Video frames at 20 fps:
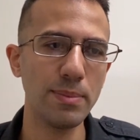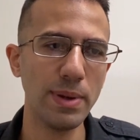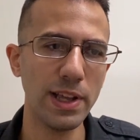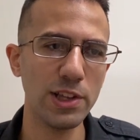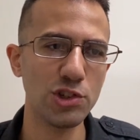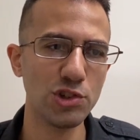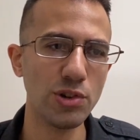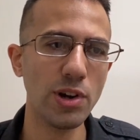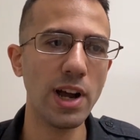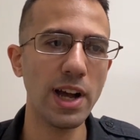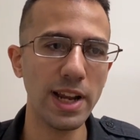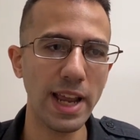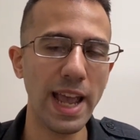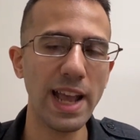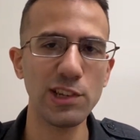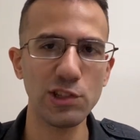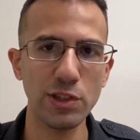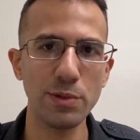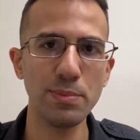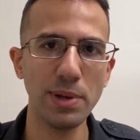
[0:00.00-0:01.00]

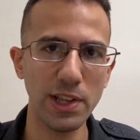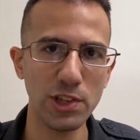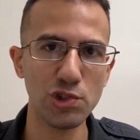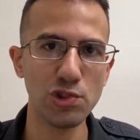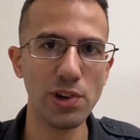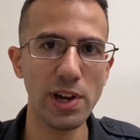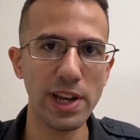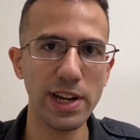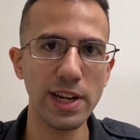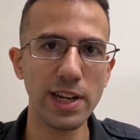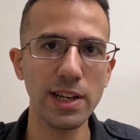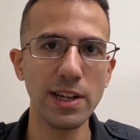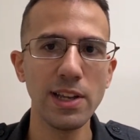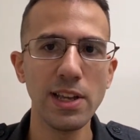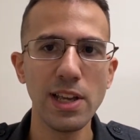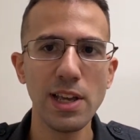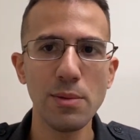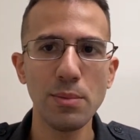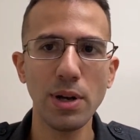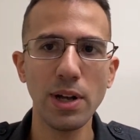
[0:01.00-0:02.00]
patriotic
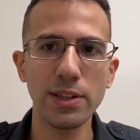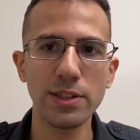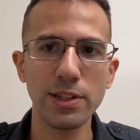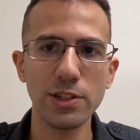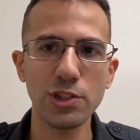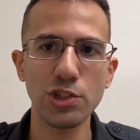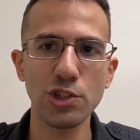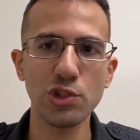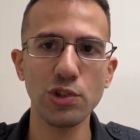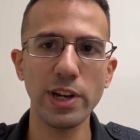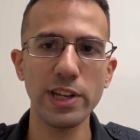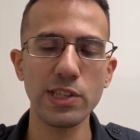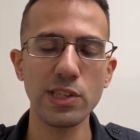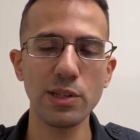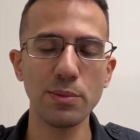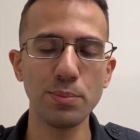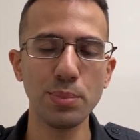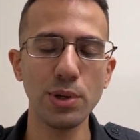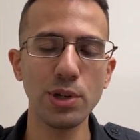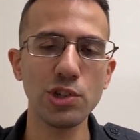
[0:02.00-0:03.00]
politician tries
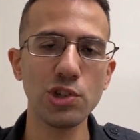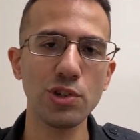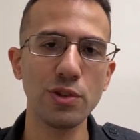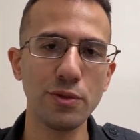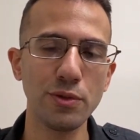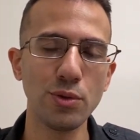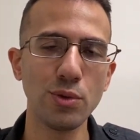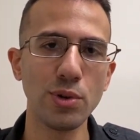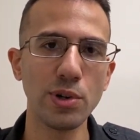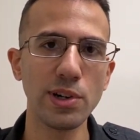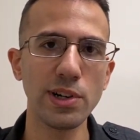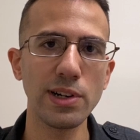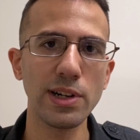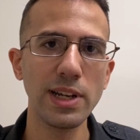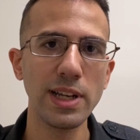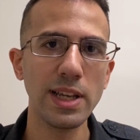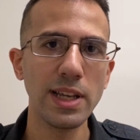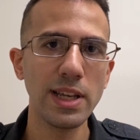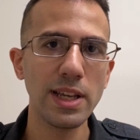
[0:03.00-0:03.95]
to push for